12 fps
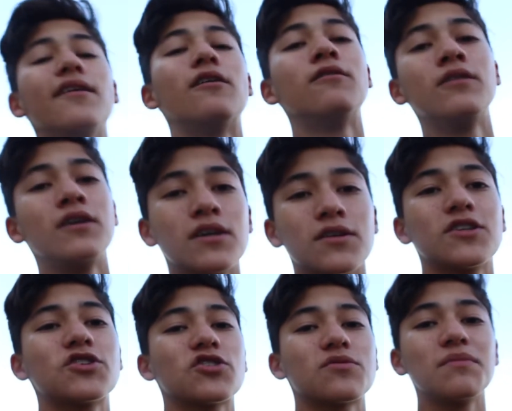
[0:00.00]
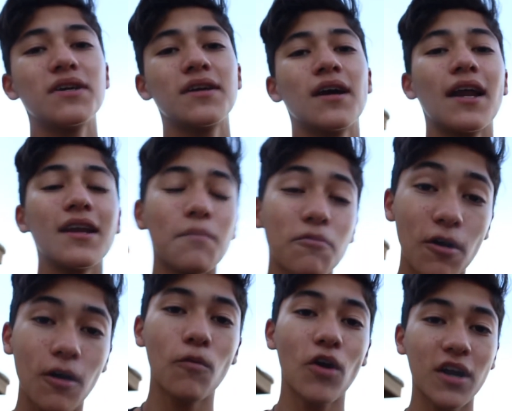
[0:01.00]
know, that's just me. I need to
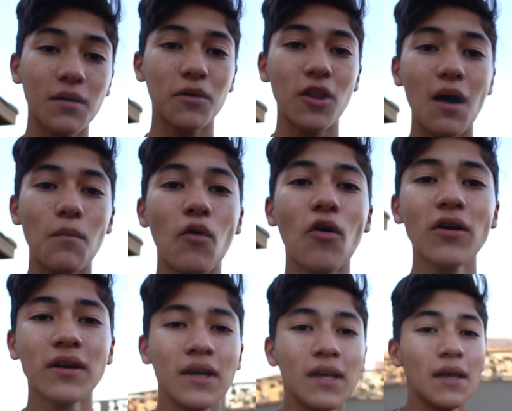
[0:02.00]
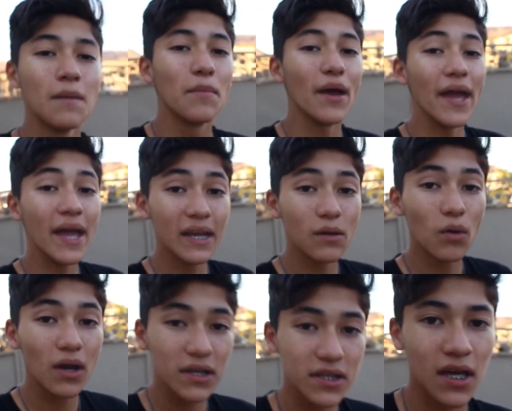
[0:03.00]
work on them a lot more. But
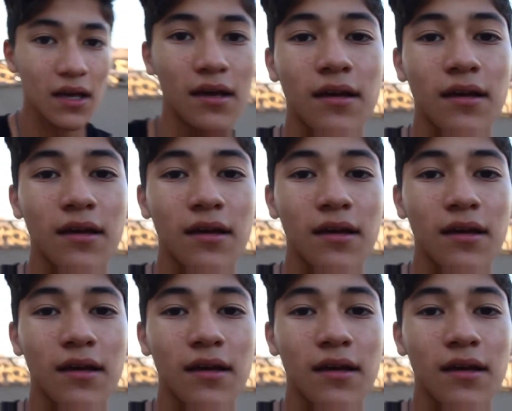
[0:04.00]
anyways,